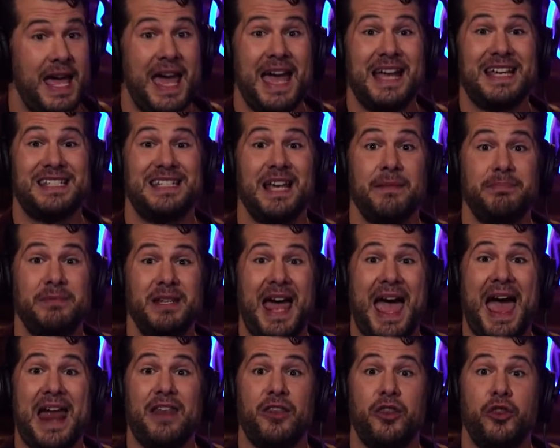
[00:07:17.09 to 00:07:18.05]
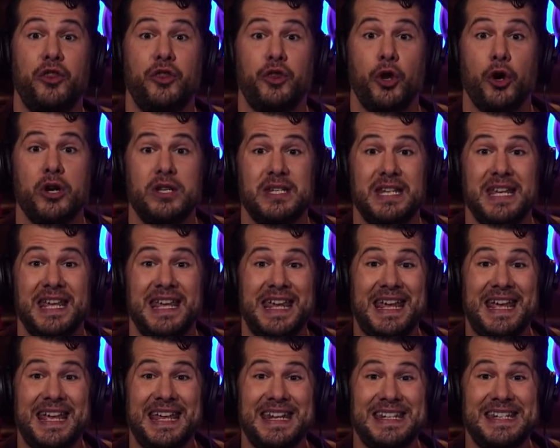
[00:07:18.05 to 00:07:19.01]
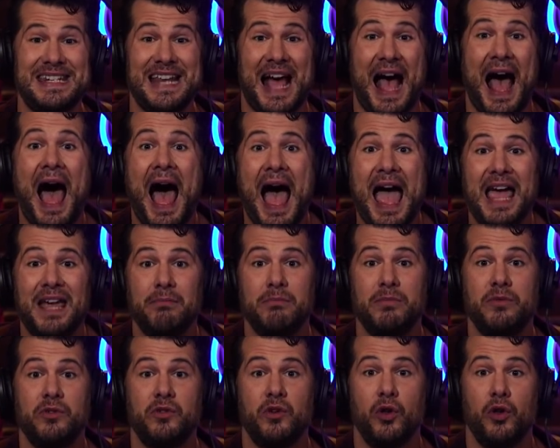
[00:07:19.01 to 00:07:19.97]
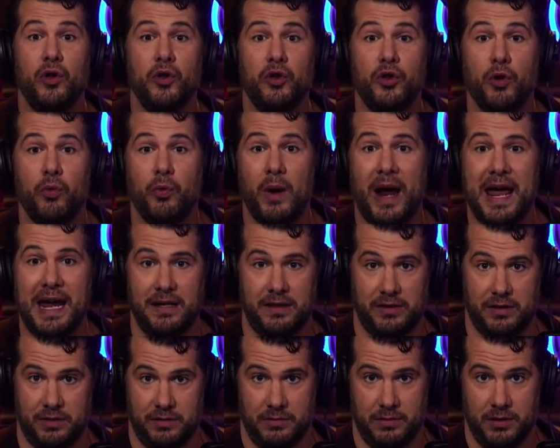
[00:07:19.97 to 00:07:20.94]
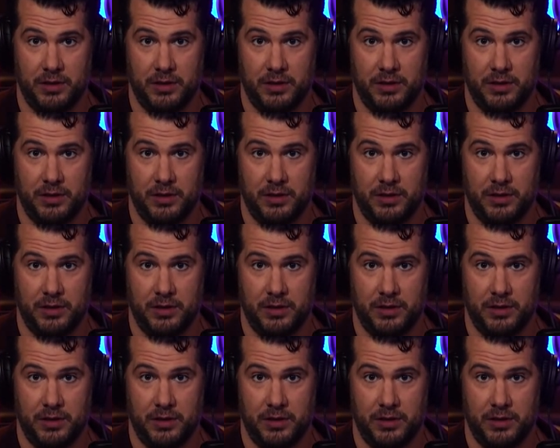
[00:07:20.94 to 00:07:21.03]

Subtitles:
accepted at 30 times the rate.